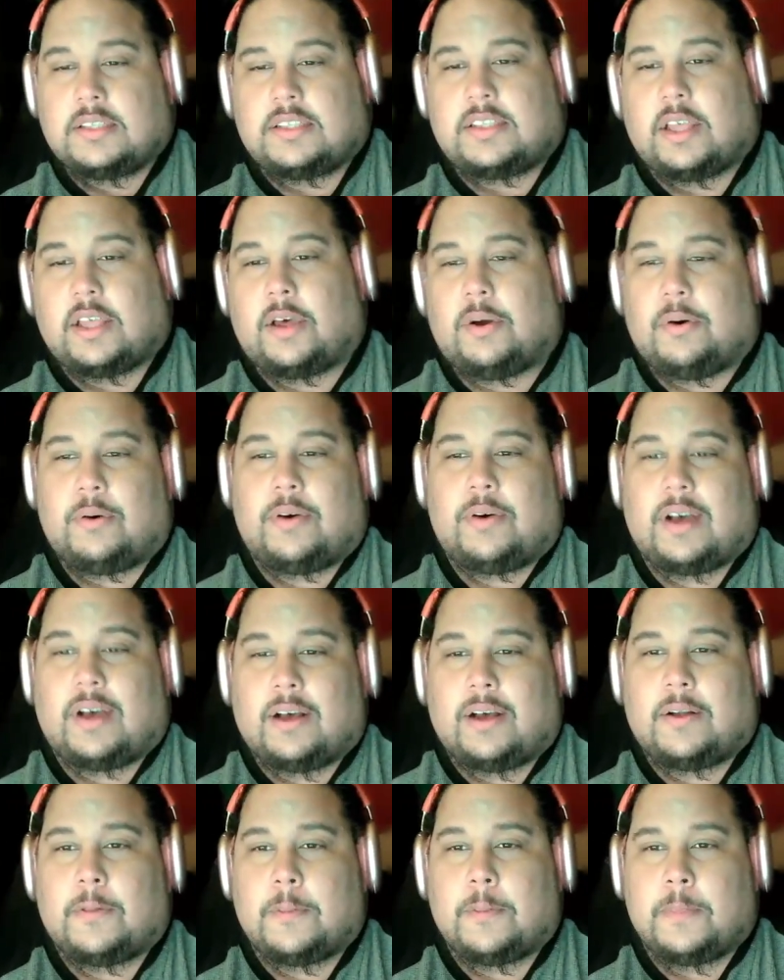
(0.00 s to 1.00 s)
So,
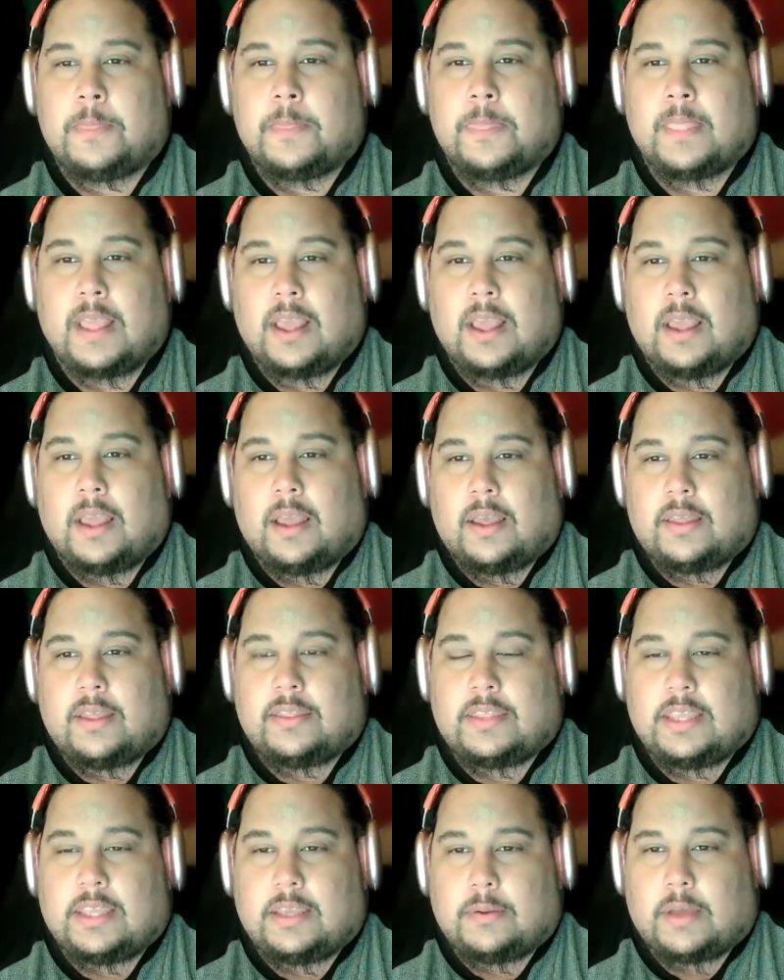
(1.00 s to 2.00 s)
um,
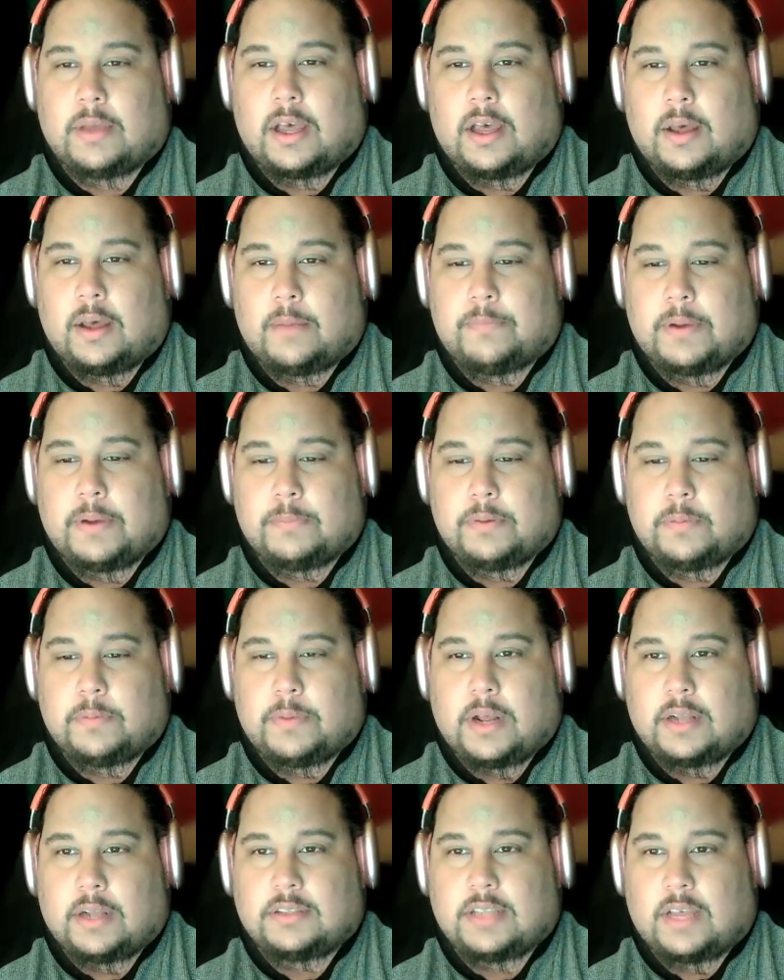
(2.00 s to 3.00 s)
the uh, bumper
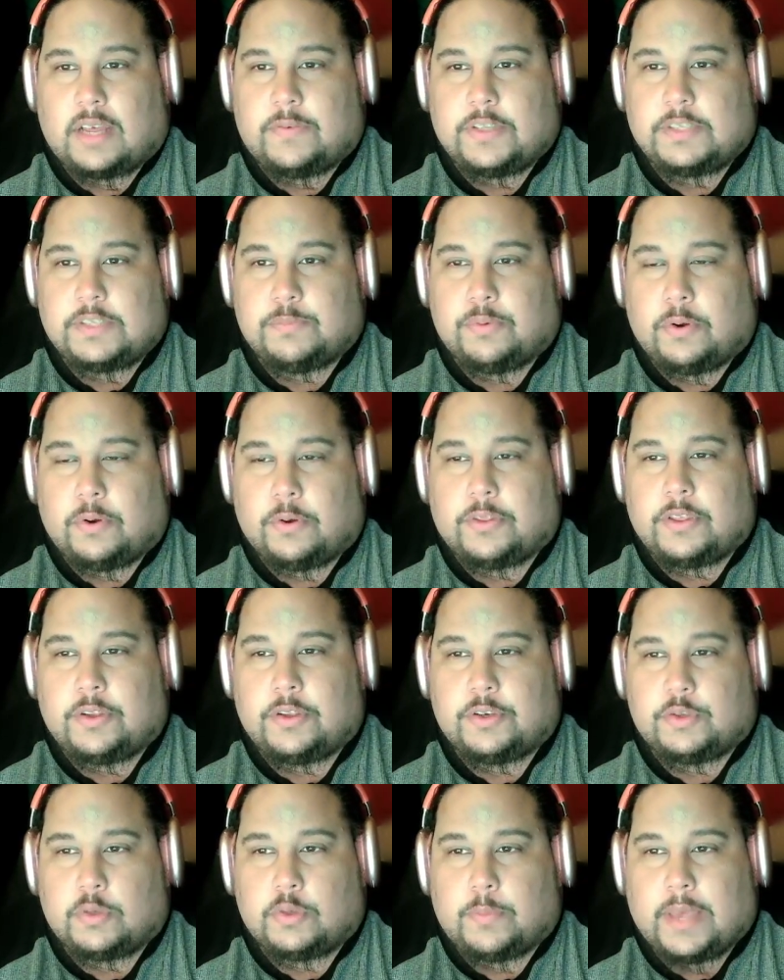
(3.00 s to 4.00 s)
box office broke
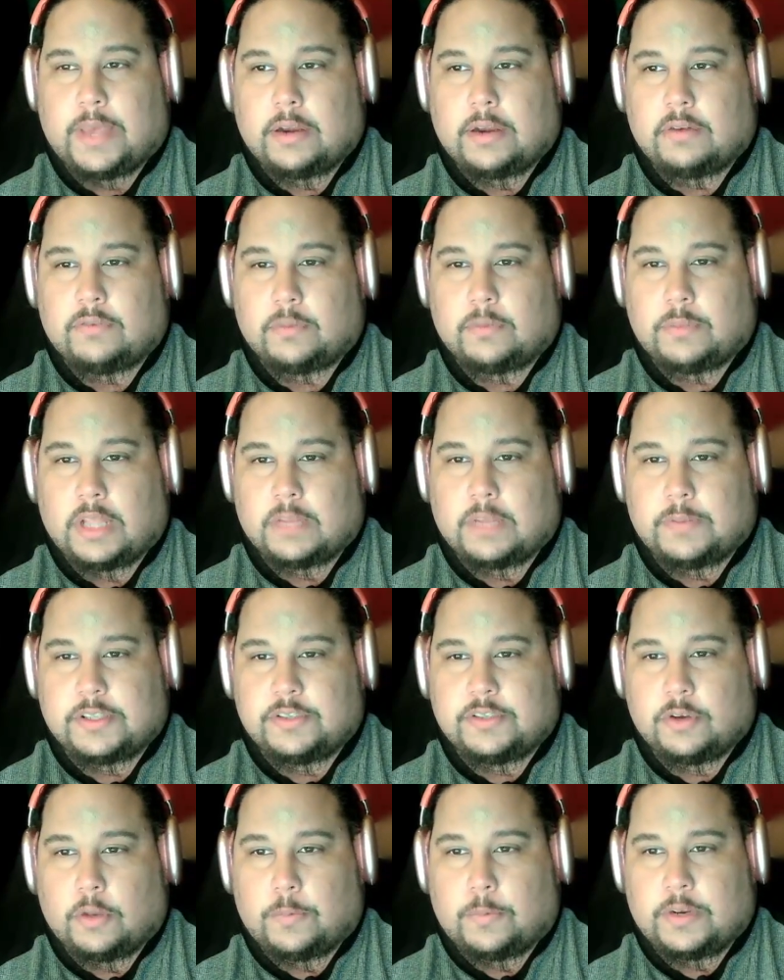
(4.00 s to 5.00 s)
the usual pattern for
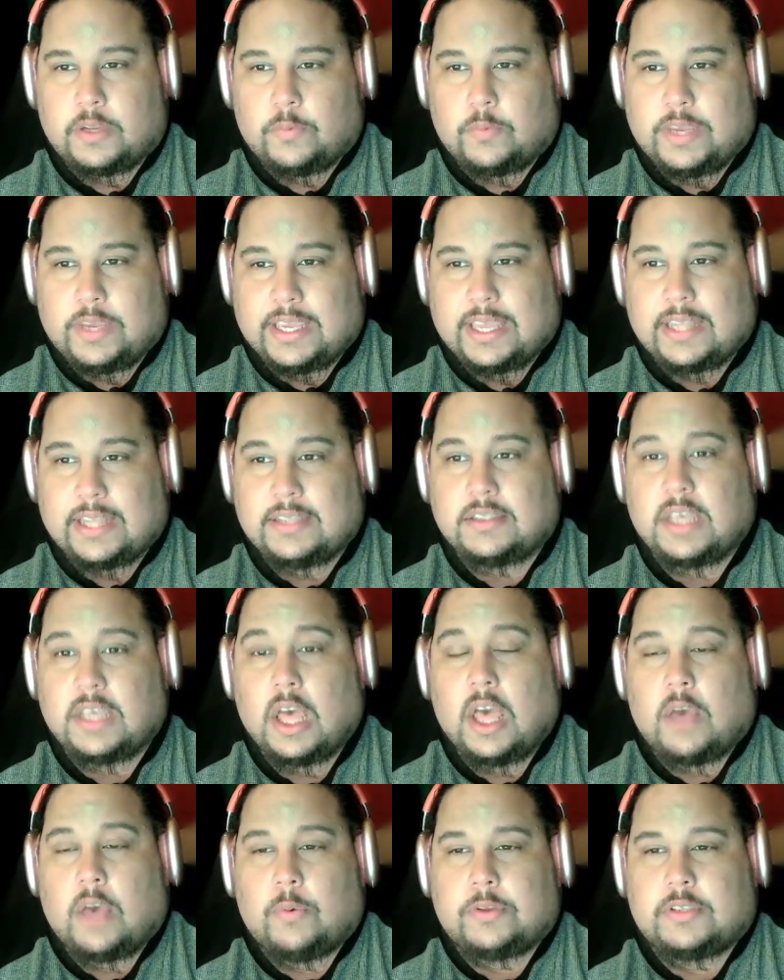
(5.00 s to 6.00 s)
blockbuster opening weekends,
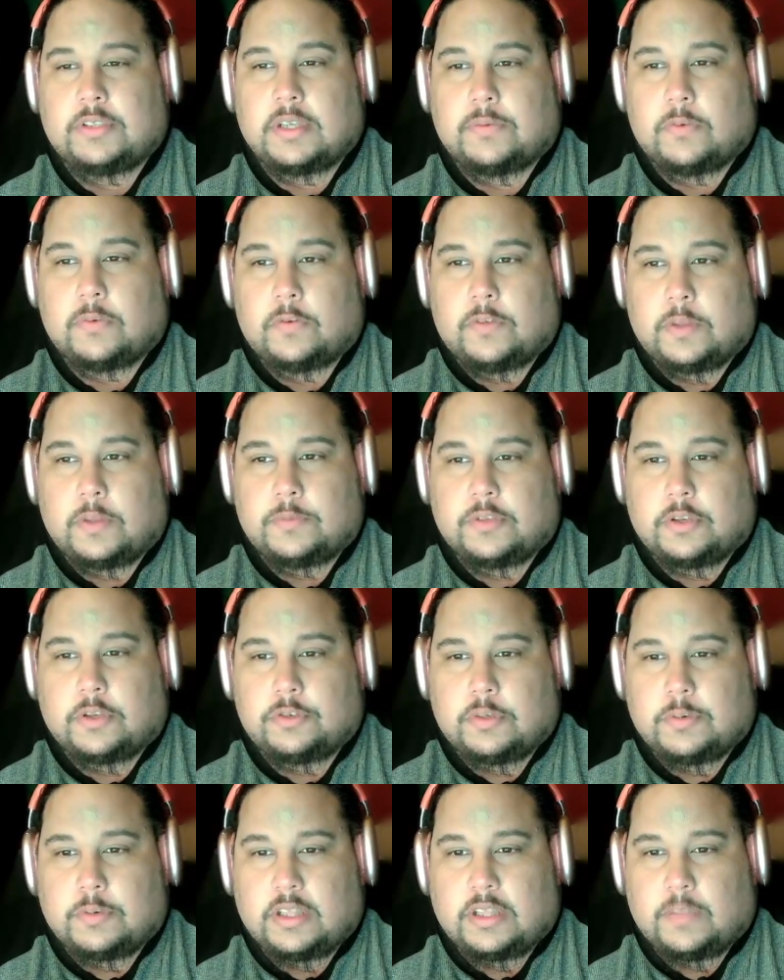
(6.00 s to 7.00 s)
with several films
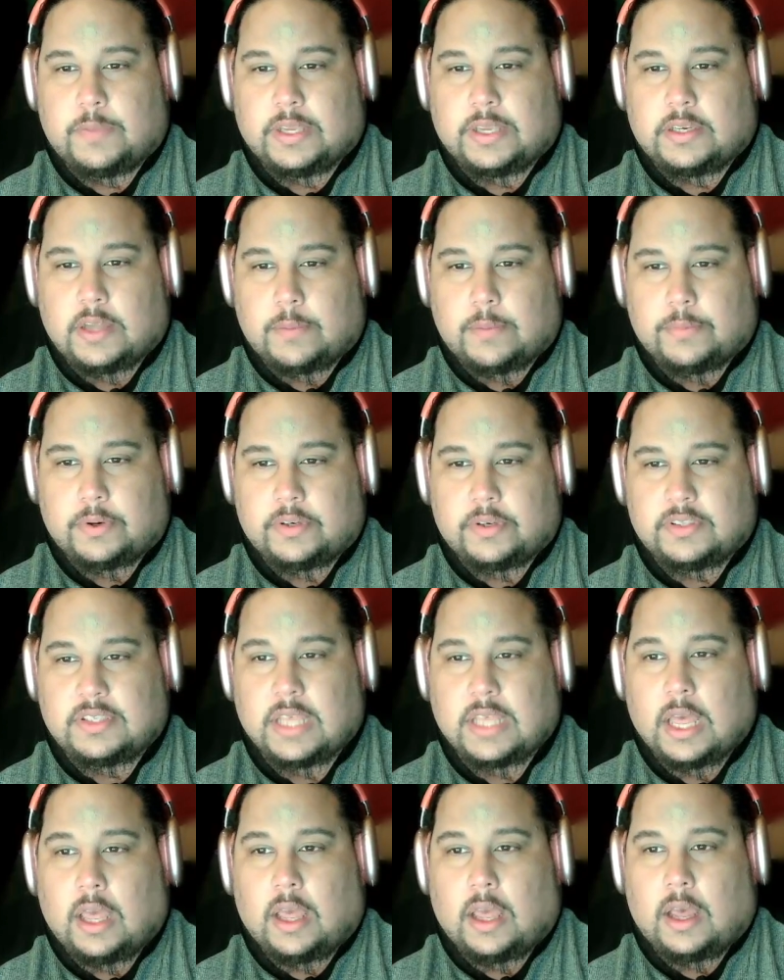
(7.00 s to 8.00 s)
contributing to the big
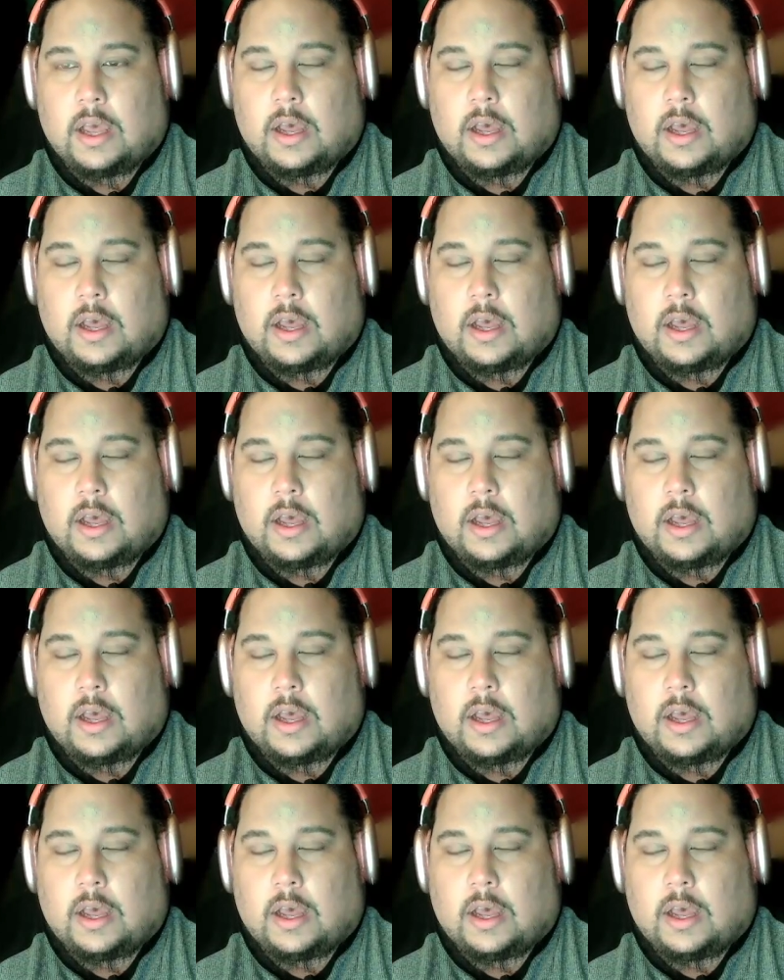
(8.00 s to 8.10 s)
numbers.